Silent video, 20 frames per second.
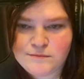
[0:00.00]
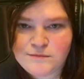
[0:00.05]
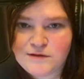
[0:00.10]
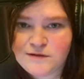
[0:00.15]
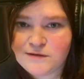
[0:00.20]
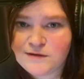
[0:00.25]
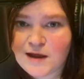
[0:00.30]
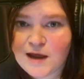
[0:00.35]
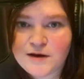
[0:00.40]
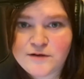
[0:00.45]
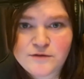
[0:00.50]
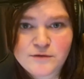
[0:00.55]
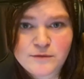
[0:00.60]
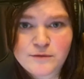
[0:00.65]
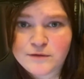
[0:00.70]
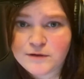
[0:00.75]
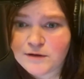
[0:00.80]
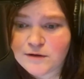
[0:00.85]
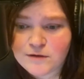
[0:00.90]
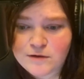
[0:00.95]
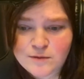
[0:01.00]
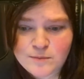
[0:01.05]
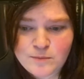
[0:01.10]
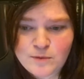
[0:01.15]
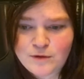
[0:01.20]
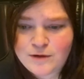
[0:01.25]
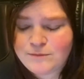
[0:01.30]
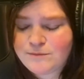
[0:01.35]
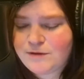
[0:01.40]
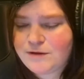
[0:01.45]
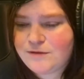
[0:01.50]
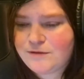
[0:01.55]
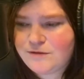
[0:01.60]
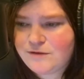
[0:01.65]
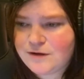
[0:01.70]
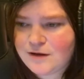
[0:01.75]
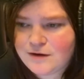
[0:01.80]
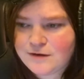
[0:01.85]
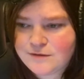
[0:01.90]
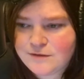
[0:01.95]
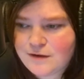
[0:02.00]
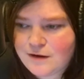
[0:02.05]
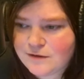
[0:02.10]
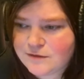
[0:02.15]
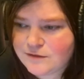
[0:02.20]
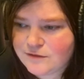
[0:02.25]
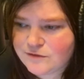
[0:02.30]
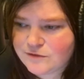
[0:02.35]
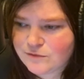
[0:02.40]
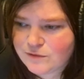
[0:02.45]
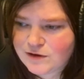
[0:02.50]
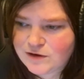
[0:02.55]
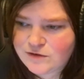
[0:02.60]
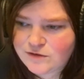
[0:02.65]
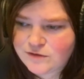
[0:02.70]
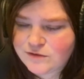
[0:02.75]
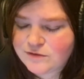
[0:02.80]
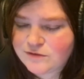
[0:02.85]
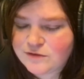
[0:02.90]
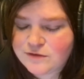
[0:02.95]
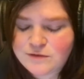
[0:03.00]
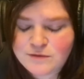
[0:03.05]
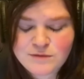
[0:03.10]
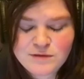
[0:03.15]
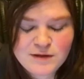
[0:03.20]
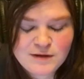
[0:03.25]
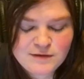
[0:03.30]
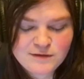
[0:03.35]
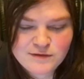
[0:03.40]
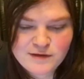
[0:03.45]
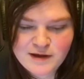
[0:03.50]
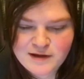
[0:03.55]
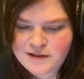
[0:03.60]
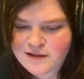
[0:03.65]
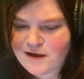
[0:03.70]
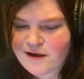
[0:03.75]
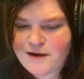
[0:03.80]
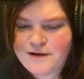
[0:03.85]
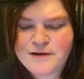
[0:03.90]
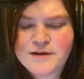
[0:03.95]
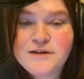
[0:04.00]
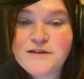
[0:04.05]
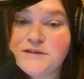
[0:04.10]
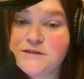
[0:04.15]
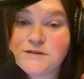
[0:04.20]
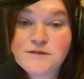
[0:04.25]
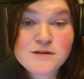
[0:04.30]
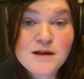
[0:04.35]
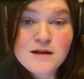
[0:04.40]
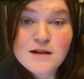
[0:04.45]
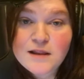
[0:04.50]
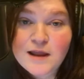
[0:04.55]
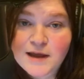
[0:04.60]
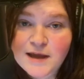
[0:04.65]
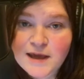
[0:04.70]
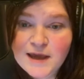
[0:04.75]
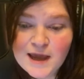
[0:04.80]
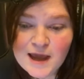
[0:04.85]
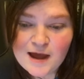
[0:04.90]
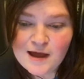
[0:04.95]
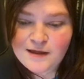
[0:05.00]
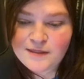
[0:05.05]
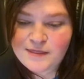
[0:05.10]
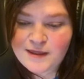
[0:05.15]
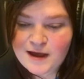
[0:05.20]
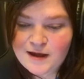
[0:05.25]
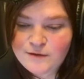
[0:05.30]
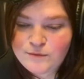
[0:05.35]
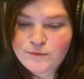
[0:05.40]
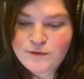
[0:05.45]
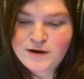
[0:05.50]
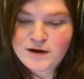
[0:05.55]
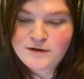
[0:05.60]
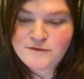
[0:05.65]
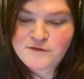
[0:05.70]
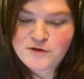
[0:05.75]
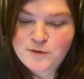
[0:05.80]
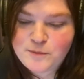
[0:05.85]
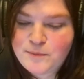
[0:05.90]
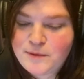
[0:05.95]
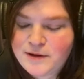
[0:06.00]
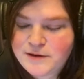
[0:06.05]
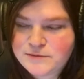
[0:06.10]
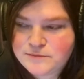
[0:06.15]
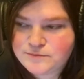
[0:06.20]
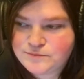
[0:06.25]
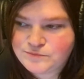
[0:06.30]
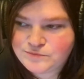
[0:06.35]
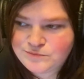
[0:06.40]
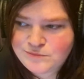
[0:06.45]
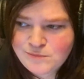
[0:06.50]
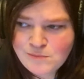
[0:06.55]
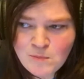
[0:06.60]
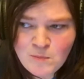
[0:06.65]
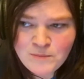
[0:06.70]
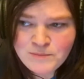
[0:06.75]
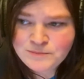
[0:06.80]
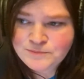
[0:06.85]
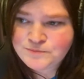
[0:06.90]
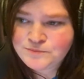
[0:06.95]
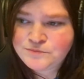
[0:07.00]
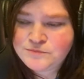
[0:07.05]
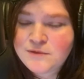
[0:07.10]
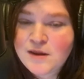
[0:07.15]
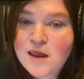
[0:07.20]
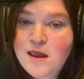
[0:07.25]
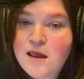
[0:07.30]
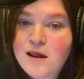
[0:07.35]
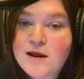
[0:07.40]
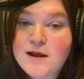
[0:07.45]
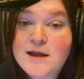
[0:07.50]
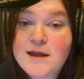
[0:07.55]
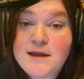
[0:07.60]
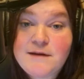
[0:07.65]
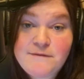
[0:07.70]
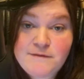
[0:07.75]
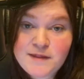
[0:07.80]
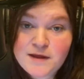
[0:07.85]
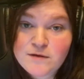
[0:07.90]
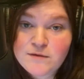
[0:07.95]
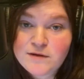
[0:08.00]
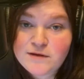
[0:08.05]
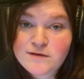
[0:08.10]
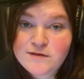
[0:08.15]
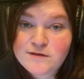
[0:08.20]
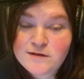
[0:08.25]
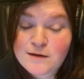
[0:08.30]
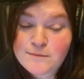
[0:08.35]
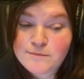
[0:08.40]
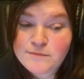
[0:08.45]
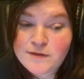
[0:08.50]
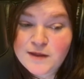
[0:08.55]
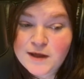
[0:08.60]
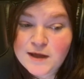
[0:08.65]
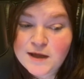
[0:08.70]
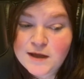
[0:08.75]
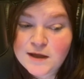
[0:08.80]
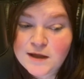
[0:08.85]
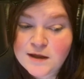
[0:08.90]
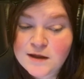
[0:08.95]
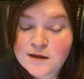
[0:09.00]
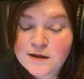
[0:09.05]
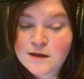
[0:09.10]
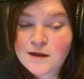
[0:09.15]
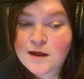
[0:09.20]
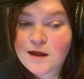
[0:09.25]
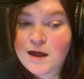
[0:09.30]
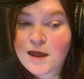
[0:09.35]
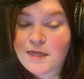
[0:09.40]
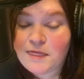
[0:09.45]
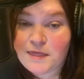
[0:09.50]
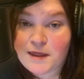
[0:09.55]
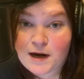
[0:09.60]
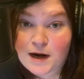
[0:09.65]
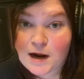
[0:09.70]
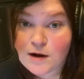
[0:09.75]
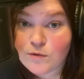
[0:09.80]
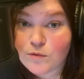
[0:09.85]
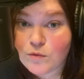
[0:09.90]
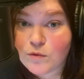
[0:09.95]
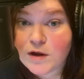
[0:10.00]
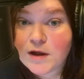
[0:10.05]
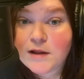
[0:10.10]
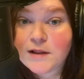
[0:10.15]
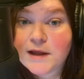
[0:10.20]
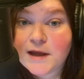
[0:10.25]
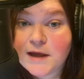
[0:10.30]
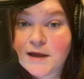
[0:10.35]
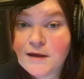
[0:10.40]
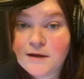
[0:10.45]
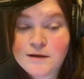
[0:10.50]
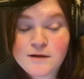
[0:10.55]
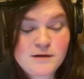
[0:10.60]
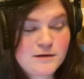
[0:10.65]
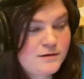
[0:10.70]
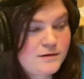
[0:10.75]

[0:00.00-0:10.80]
schedule your appointments, you gotta talk to strangers to do things like that. Like, yeah, that, whatever, but if there is something that I really,